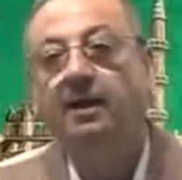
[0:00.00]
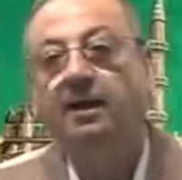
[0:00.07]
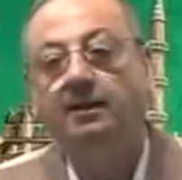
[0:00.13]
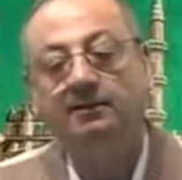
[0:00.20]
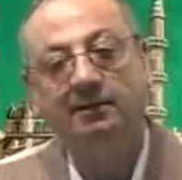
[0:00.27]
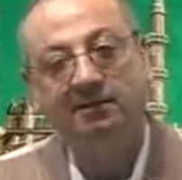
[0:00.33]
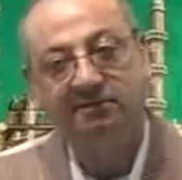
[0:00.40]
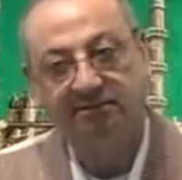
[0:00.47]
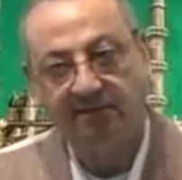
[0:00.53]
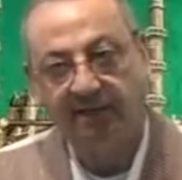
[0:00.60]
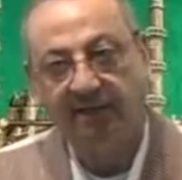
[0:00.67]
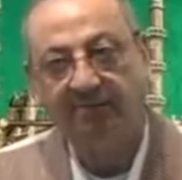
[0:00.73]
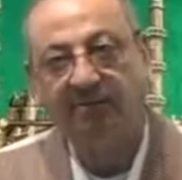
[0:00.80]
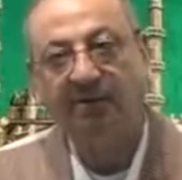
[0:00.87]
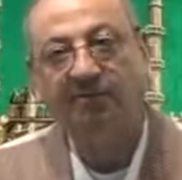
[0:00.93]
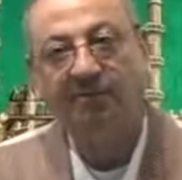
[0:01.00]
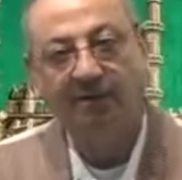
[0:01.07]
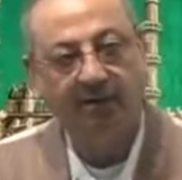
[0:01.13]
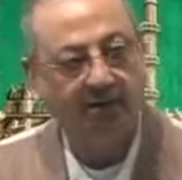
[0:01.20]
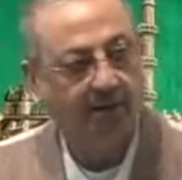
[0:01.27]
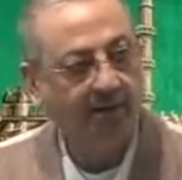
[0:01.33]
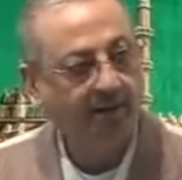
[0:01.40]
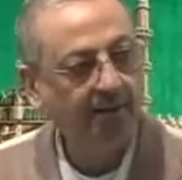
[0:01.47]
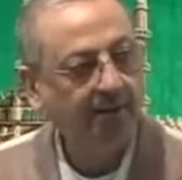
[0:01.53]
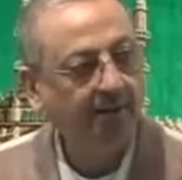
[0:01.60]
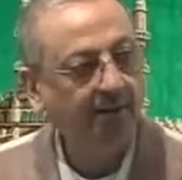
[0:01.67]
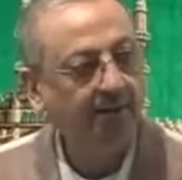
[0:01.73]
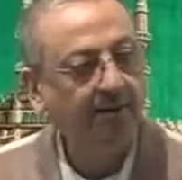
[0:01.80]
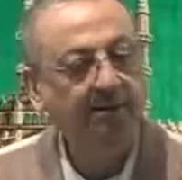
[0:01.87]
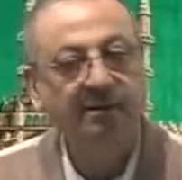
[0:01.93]
the slave of Allah
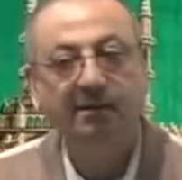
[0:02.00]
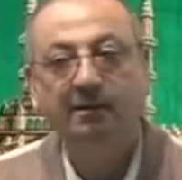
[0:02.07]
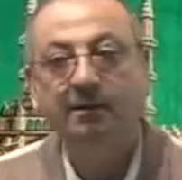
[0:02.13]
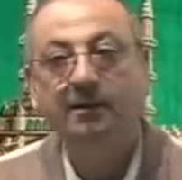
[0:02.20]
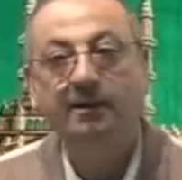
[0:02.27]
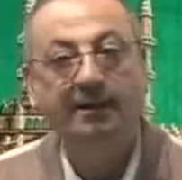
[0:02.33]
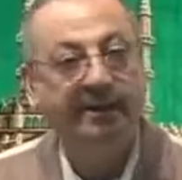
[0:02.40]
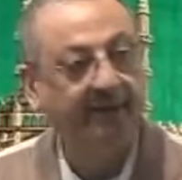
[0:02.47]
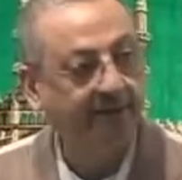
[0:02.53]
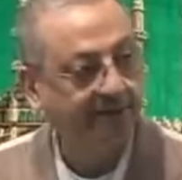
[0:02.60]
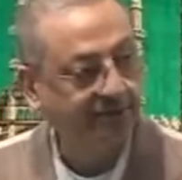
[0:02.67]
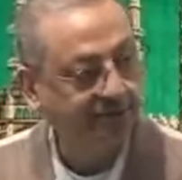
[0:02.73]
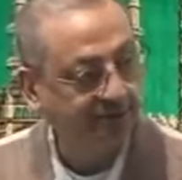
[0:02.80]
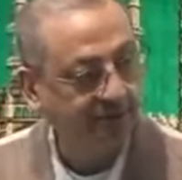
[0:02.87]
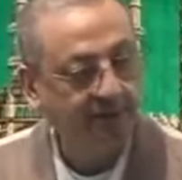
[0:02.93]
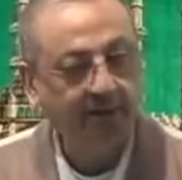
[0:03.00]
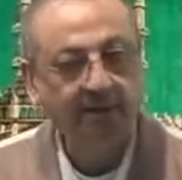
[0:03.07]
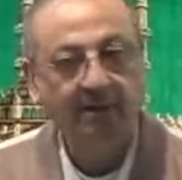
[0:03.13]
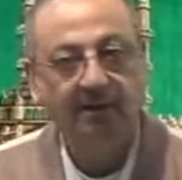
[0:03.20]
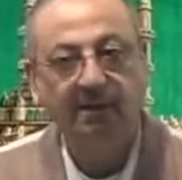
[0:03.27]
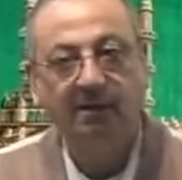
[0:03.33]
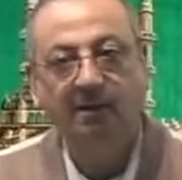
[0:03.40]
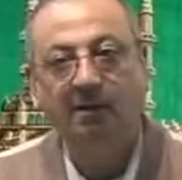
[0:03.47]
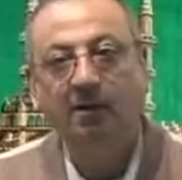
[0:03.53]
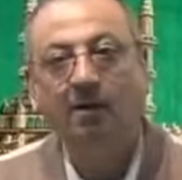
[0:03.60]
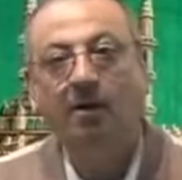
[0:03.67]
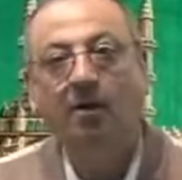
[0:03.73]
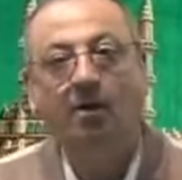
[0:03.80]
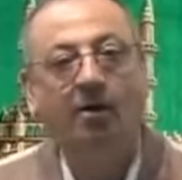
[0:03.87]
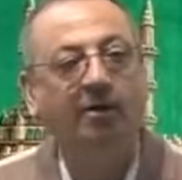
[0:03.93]
is sick
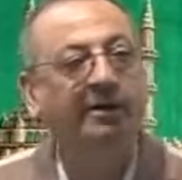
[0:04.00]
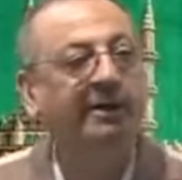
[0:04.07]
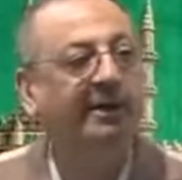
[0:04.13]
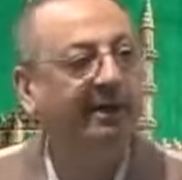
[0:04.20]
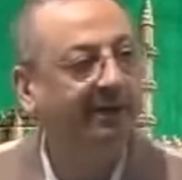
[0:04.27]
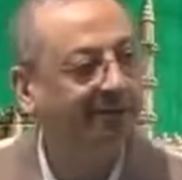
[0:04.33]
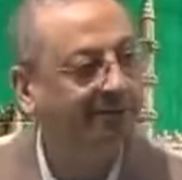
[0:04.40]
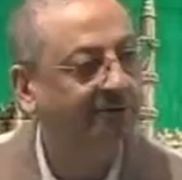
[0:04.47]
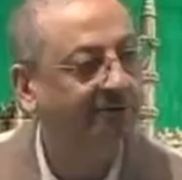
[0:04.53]
or he is